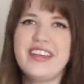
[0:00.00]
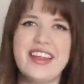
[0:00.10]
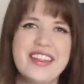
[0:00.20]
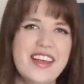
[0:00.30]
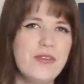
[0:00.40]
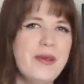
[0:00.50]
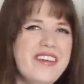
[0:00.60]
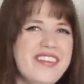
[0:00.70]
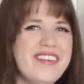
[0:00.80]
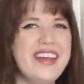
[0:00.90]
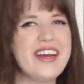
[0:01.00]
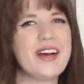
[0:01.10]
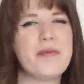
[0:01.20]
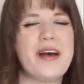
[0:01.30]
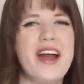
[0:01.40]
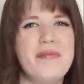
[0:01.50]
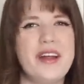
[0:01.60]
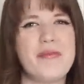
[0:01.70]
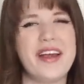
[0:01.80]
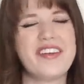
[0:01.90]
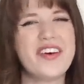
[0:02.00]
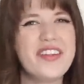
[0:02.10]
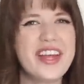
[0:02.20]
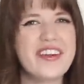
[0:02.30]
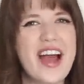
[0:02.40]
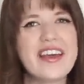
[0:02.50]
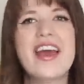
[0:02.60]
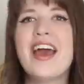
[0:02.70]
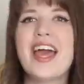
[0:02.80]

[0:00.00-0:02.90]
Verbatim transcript: using these pieces here behind me on my clothing rack.